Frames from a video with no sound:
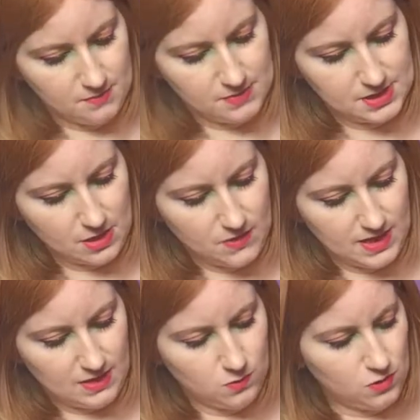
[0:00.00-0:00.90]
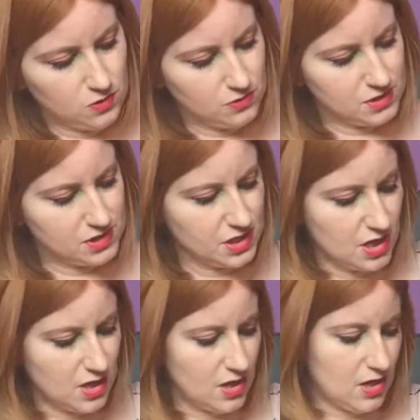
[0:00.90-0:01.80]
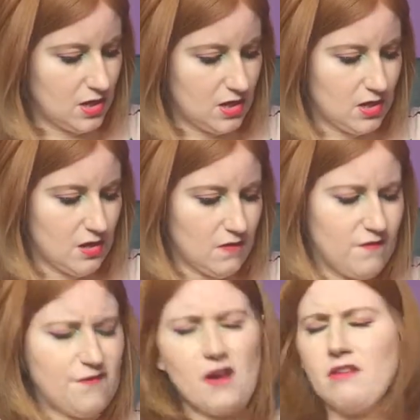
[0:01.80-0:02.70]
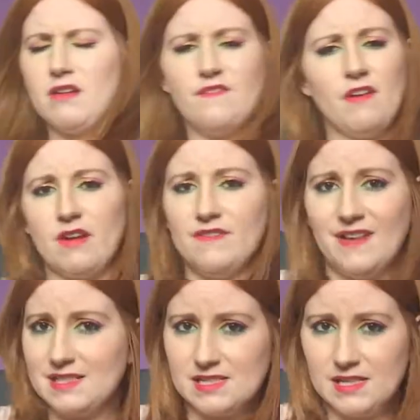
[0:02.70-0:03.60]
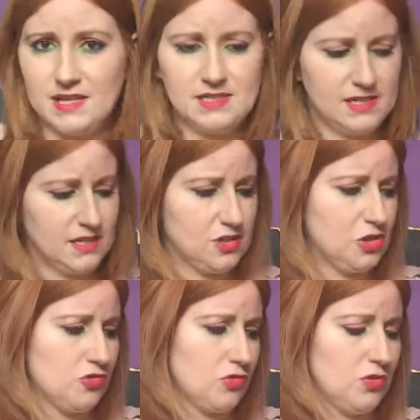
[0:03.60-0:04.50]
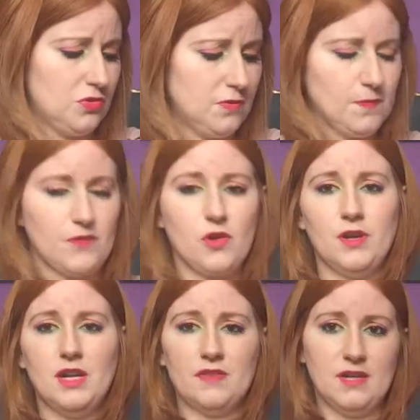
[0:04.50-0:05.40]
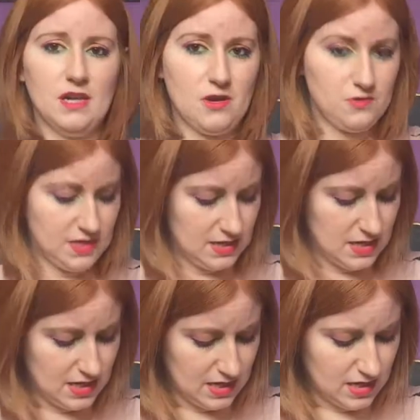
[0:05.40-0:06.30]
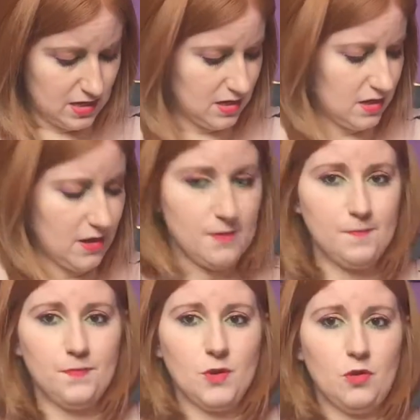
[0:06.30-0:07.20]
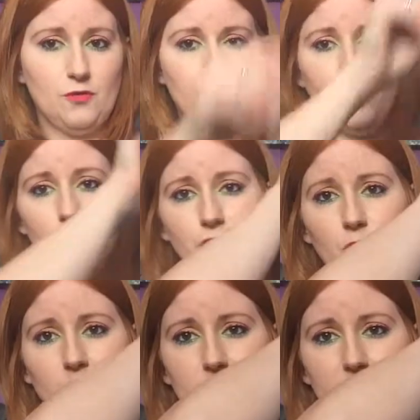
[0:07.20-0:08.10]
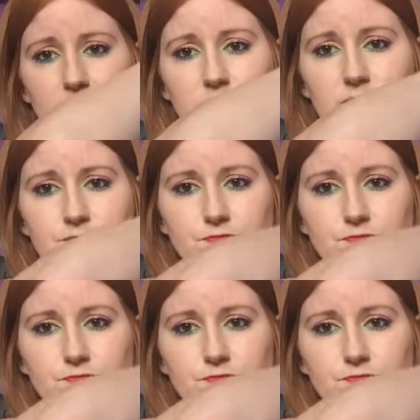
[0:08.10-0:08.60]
So he was very, very fascinating to draw. I've got another load in here of women.